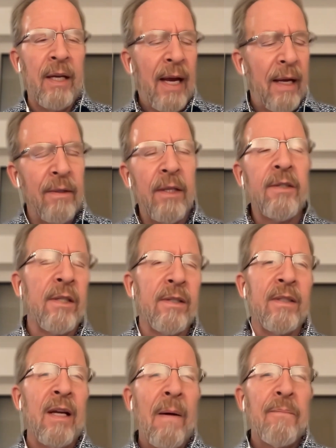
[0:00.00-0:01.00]
And
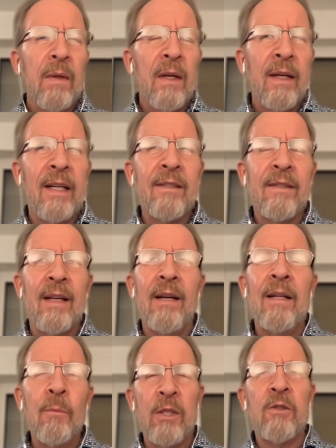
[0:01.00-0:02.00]

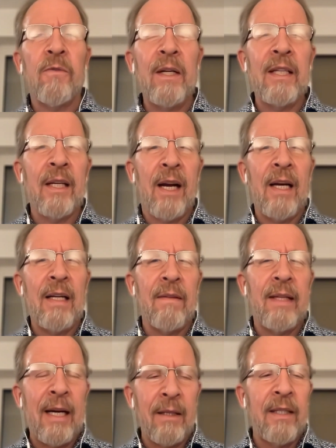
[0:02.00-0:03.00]
what's funny,
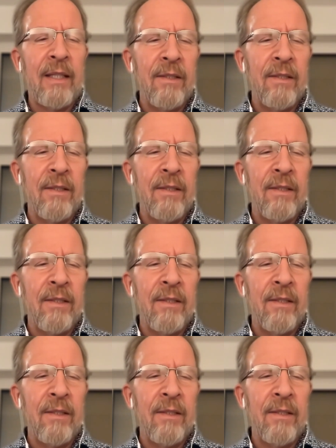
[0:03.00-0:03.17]
that leads